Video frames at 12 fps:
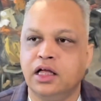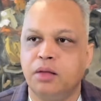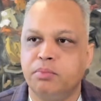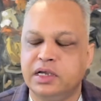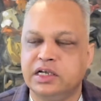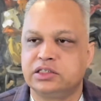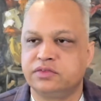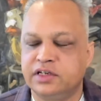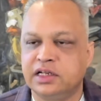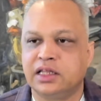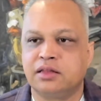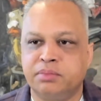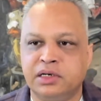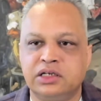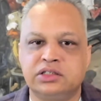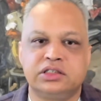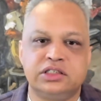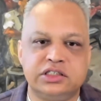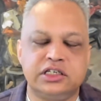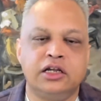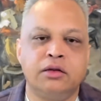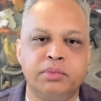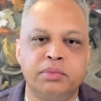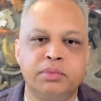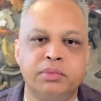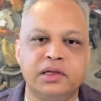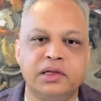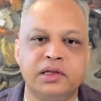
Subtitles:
because of another person's inability